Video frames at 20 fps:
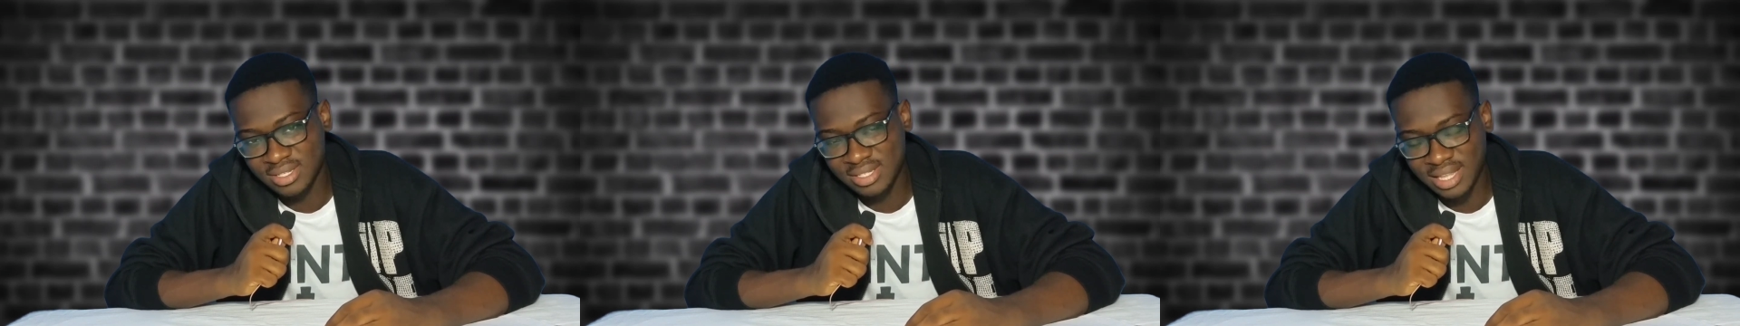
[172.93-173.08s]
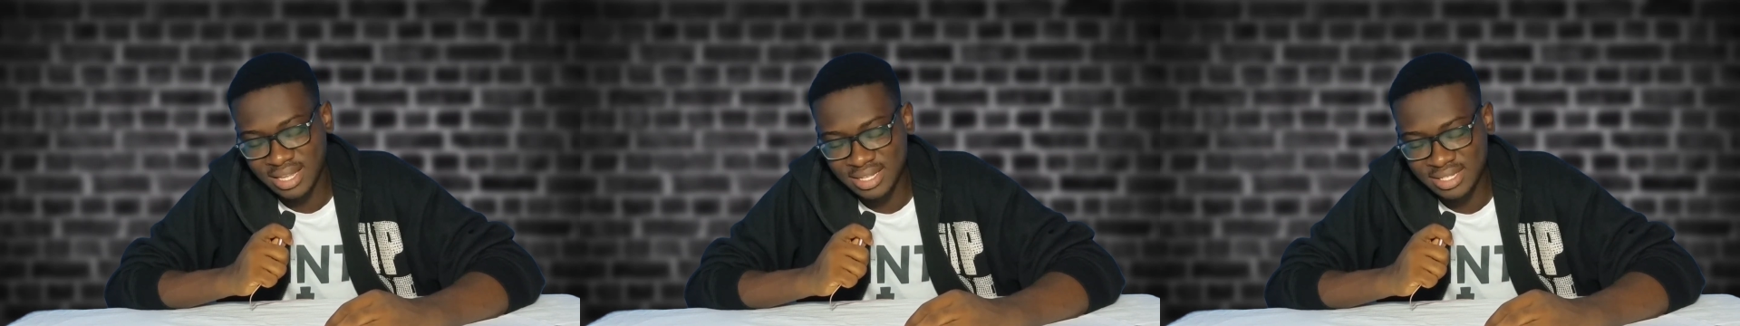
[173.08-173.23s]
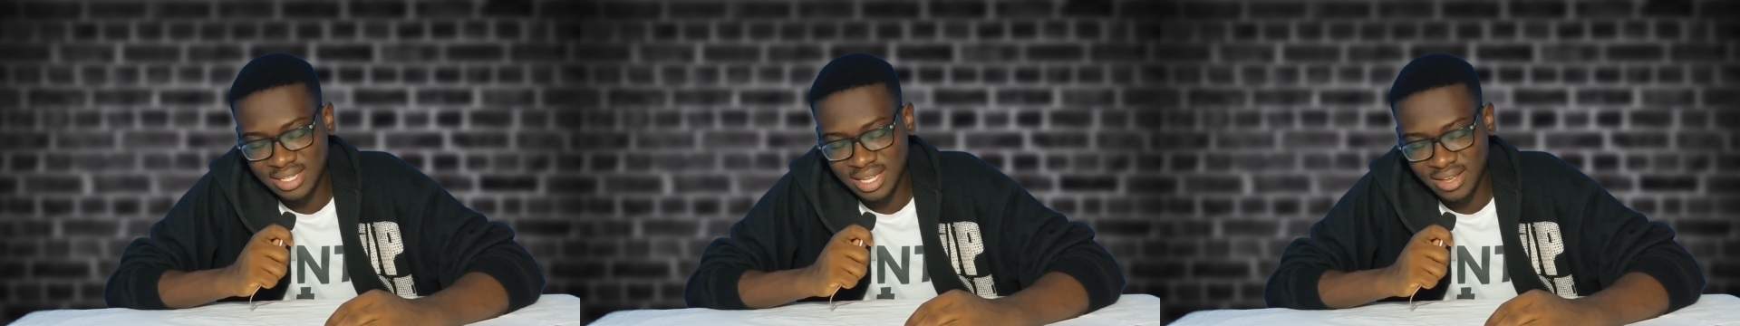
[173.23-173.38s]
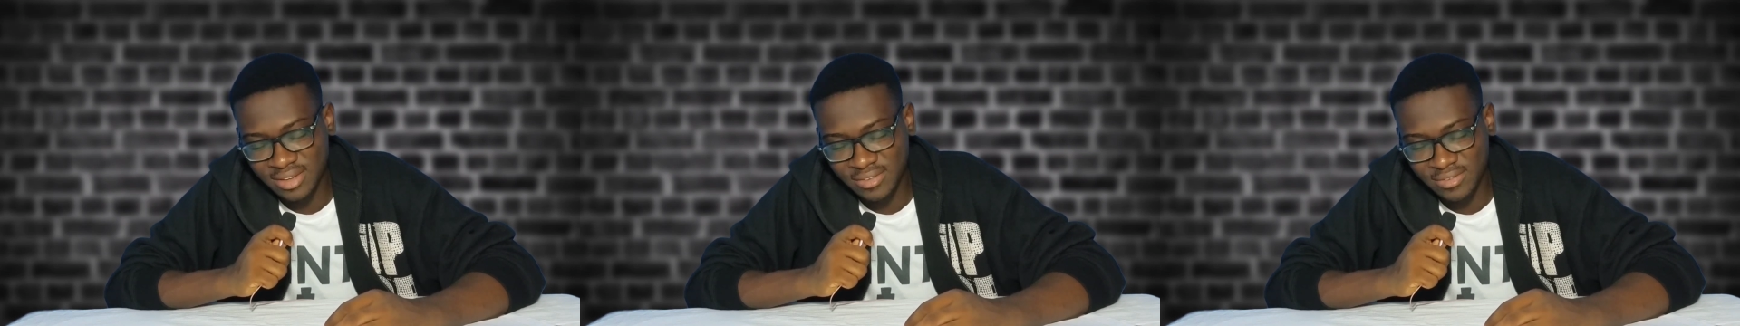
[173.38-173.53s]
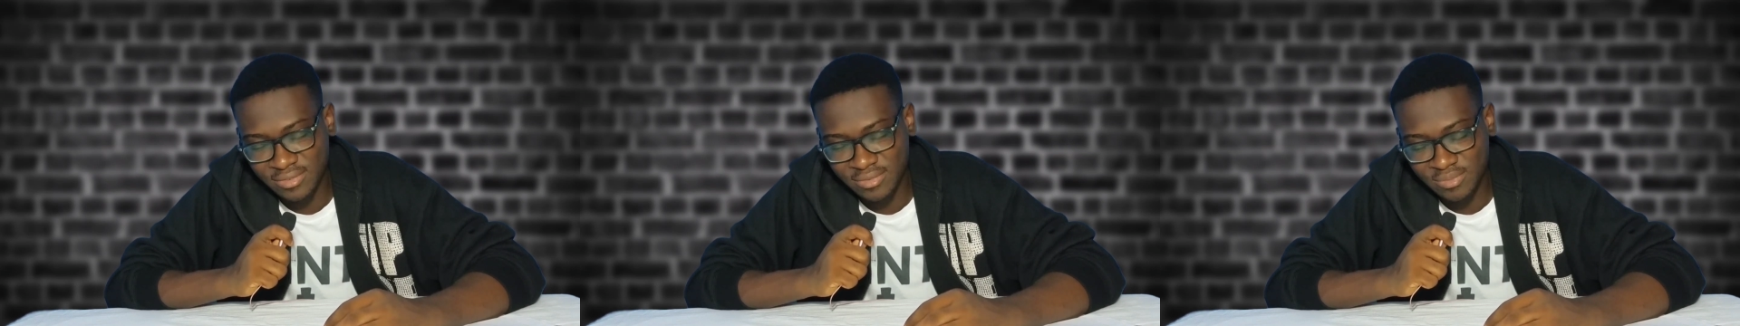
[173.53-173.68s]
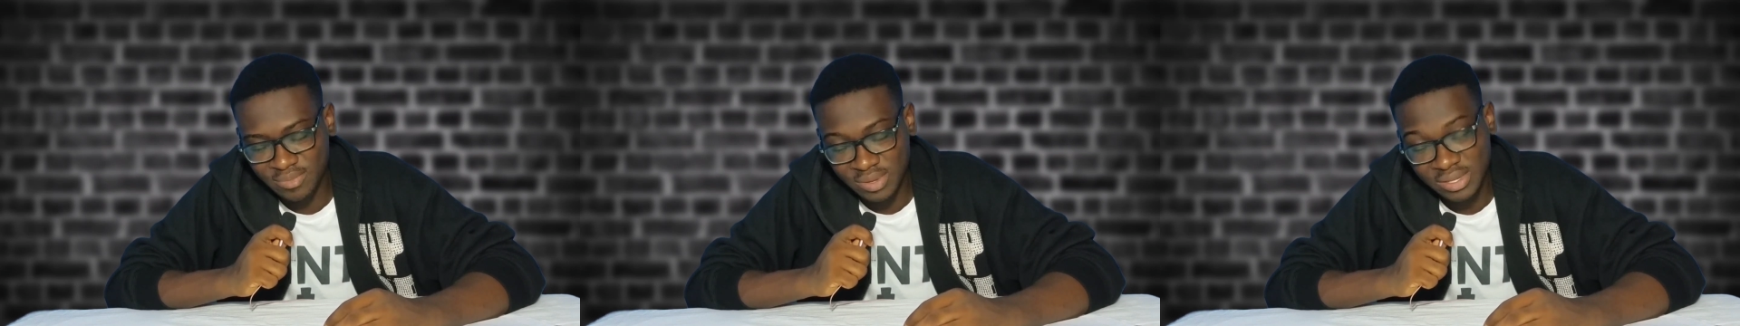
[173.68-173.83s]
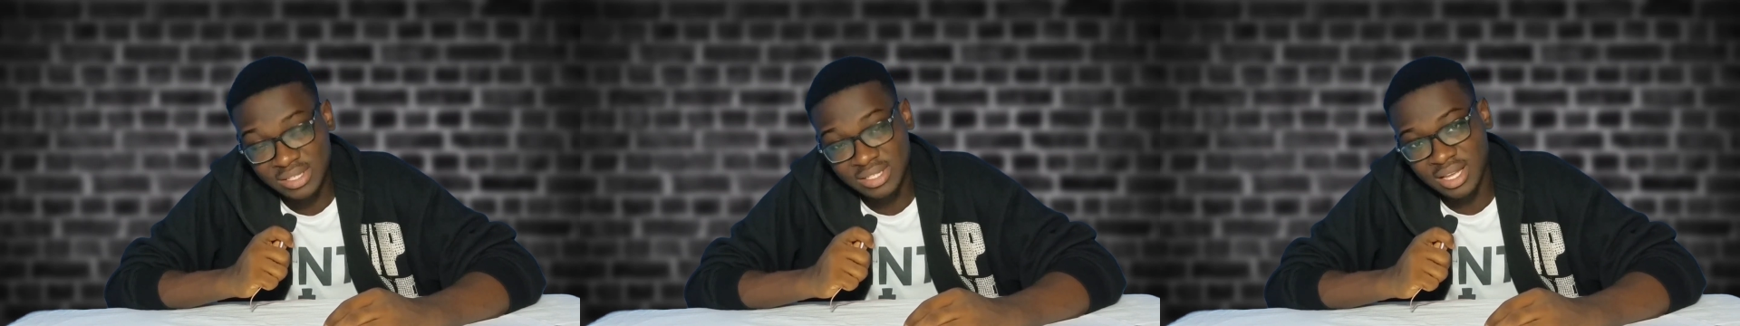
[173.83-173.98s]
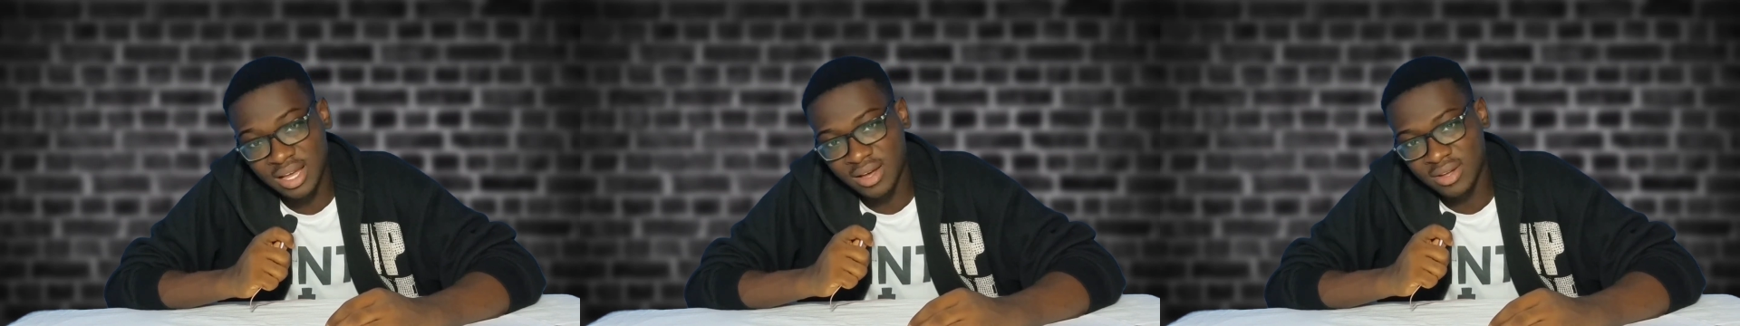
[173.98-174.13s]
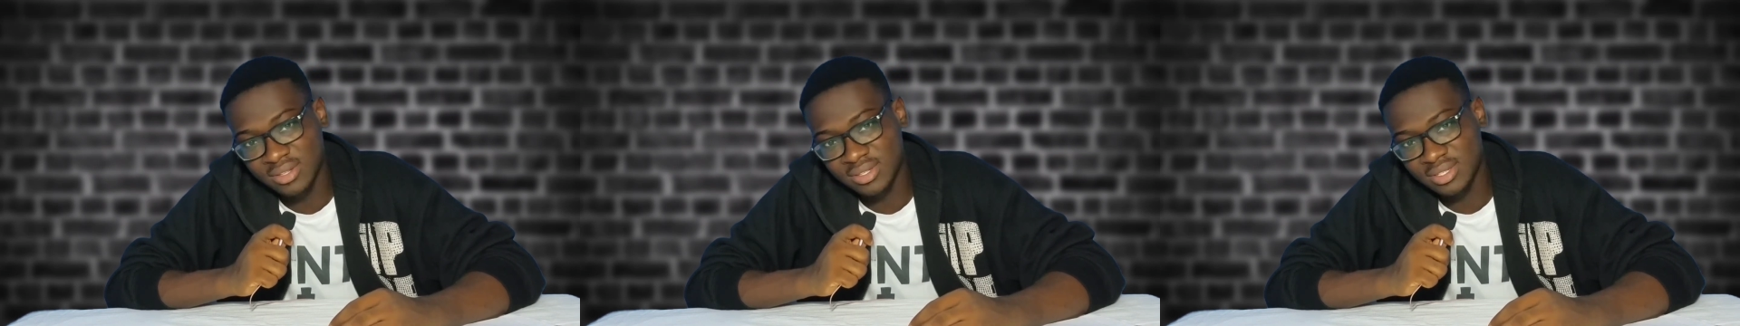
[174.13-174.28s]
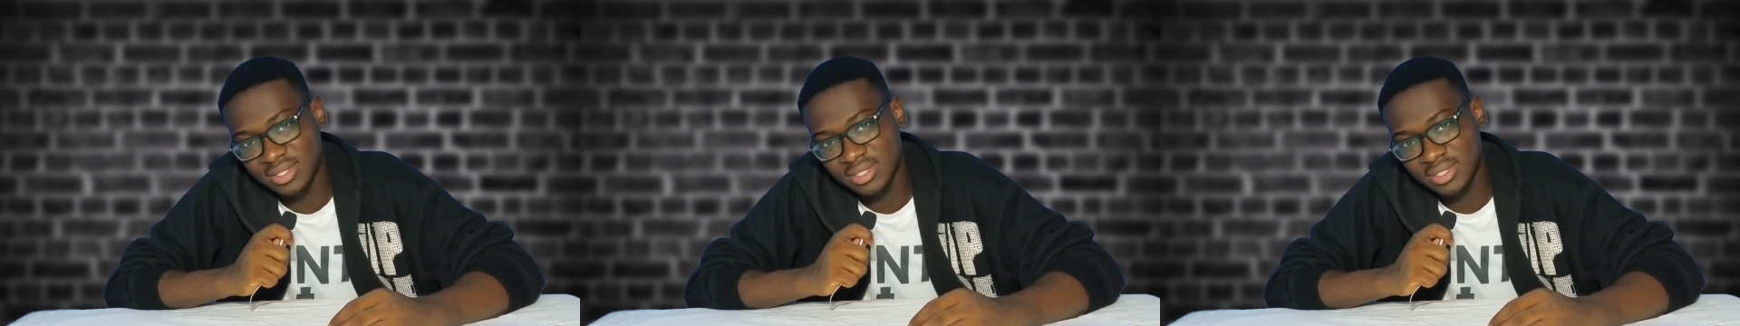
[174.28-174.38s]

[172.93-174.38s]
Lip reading: Stay safe. Peace out.